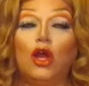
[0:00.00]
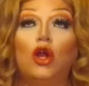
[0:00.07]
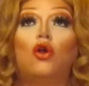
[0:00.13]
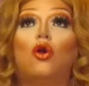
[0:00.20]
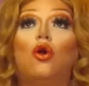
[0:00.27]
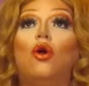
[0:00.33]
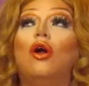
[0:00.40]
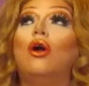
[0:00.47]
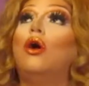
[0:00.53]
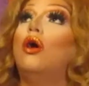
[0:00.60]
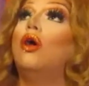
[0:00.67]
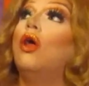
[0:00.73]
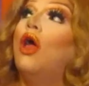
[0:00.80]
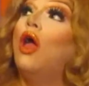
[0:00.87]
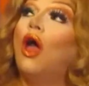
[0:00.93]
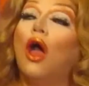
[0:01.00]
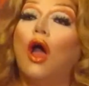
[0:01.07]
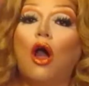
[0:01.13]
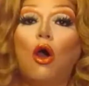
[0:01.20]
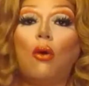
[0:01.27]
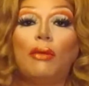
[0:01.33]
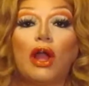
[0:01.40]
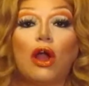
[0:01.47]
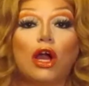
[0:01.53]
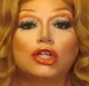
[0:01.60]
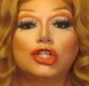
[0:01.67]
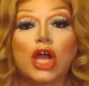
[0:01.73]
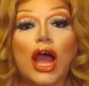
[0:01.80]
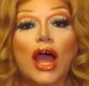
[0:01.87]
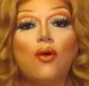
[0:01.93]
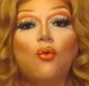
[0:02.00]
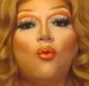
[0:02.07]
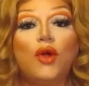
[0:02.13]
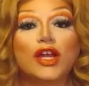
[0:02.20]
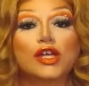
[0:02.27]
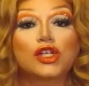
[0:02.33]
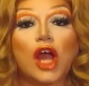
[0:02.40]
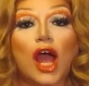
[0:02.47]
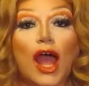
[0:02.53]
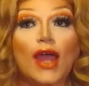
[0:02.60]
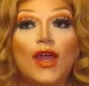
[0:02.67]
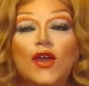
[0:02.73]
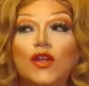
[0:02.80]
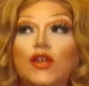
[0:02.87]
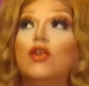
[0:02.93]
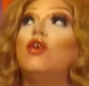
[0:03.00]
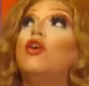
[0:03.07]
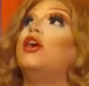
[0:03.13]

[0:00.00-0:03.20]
Girl, oh my gosh. I wish I could